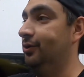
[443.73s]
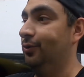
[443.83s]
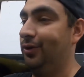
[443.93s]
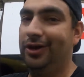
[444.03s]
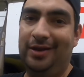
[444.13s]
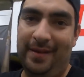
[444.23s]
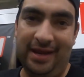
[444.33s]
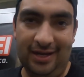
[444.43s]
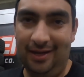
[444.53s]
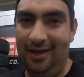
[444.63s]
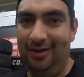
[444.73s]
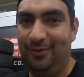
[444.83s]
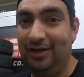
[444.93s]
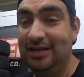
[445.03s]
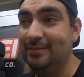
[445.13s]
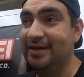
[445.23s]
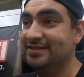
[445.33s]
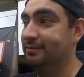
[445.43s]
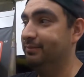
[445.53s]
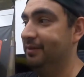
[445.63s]
we're gonna need to make
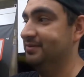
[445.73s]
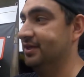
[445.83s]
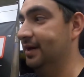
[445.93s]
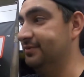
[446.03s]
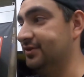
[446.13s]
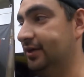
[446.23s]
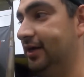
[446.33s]
some bump stops.